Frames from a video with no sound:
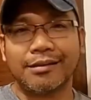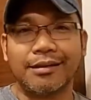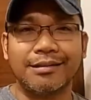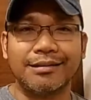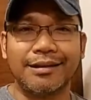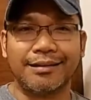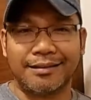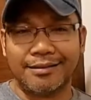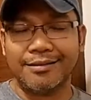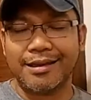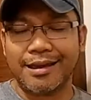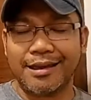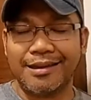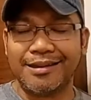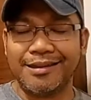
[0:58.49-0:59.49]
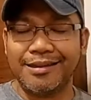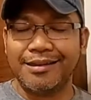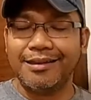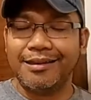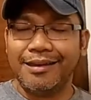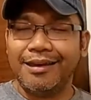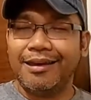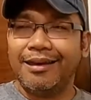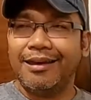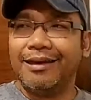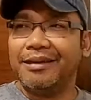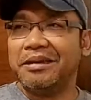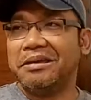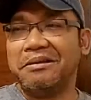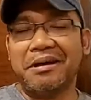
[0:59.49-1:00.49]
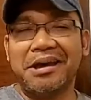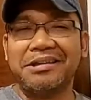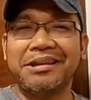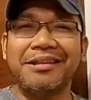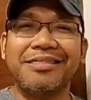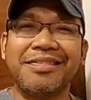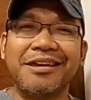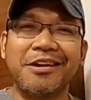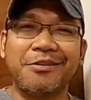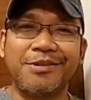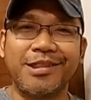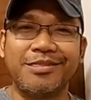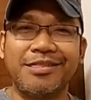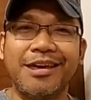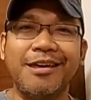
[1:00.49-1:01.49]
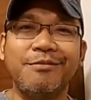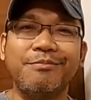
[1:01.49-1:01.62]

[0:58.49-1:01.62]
I was like, okay, I didn't think of it then,